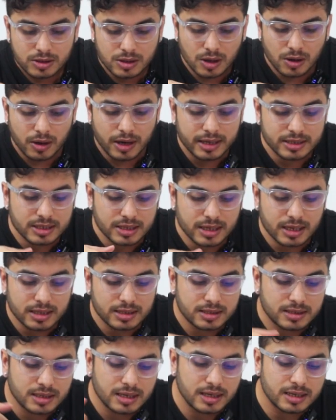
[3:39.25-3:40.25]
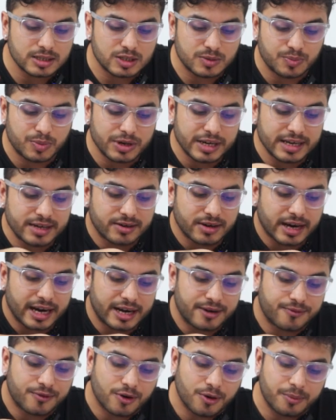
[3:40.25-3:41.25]
So as you can see, it's pretty
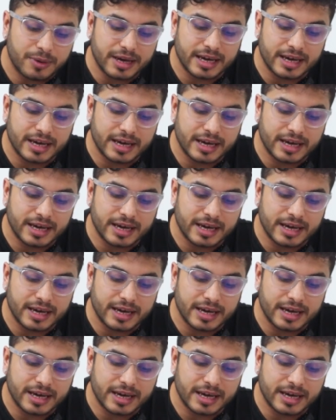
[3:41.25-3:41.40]
dried from